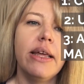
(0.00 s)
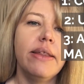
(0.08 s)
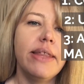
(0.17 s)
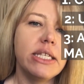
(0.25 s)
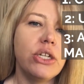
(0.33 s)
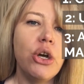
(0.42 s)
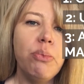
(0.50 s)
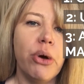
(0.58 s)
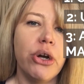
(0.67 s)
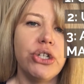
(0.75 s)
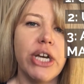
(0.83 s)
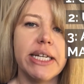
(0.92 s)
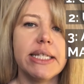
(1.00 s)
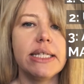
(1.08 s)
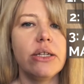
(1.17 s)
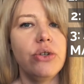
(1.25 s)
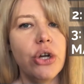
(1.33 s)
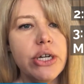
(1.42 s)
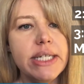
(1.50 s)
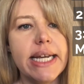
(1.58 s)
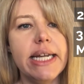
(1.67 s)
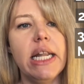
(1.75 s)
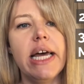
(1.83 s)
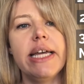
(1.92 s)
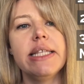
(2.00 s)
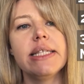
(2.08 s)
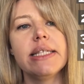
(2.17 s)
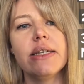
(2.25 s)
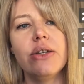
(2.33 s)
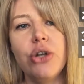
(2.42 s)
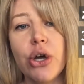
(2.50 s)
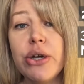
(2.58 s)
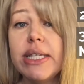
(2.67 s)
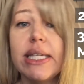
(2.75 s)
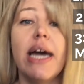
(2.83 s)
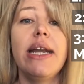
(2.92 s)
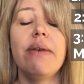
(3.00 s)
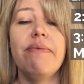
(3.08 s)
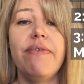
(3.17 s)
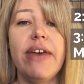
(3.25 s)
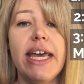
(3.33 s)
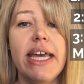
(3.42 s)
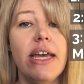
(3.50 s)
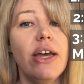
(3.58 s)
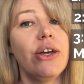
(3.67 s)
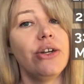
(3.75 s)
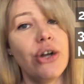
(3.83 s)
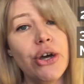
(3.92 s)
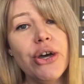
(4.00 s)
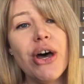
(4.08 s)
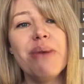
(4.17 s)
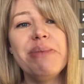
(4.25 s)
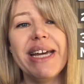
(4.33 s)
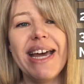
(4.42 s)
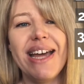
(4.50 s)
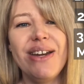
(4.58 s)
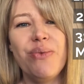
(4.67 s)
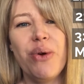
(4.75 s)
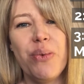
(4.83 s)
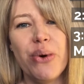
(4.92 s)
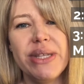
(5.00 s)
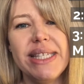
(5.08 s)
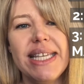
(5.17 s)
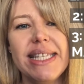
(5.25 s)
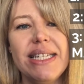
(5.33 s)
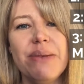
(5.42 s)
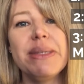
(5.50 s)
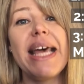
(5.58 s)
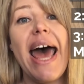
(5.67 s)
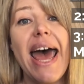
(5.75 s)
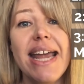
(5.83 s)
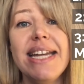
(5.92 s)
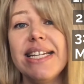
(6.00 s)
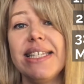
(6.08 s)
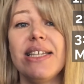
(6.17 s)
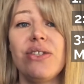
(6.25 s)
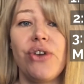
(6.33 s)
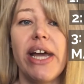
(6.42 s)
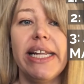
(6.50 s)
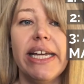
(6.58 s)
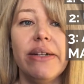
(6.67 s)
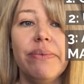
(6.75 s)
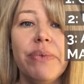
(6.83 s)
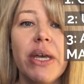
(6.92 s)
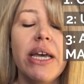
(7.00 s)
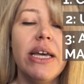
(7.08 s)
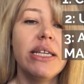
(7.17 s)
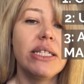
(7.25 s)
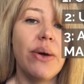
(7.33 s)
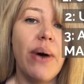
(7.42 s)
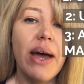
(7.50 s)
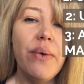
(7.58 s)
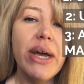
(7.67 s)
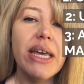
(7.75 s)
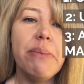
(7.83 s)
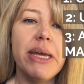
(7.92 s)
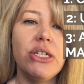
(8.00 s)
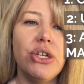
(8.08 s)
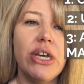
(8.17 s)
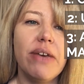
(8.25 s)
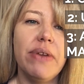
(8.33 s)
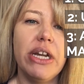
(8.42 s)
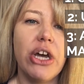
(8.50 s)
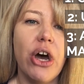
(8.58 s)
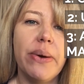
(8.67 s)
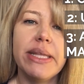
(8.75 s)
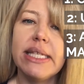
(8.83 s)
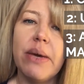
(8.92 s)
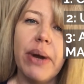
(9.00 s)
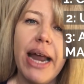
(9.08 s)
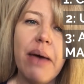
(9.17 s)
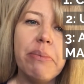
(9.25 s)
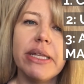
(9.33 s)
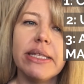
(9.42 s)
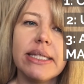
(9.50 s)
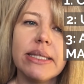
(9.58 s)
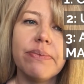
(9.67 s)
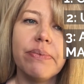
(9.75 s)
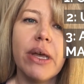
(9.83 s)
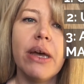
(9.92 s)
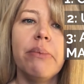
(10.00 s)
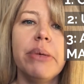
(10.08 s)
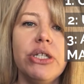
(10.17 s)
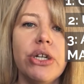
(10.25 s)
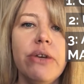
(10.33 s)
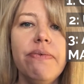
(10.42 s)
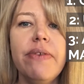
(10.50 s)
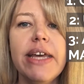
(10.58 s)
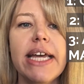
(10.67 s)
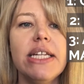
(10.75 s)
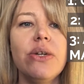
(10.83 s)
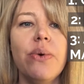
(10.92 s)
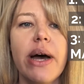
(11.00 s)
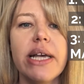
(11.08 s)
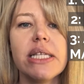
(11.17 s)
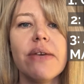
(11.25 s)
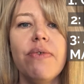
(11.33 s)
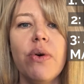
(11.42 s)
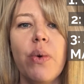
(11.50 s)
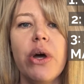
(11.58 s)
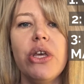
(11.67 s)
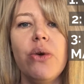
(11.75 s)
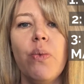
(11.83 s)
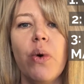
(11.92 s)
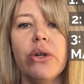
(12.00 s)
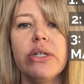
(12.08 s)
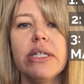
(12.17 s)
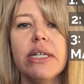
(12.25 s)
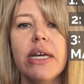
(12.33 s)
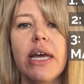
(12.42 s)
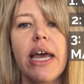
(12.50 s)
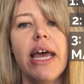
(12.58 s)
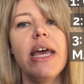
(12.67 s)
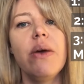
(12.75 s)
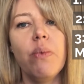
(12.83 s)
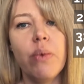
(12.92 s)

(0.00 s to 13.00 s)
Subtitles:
There's no projects, no deadlines, no sign-up fee, no complicated reward systems, and it's Australian. So I recommend you give it a go and see what happens. But don't forget to ask for what you want. It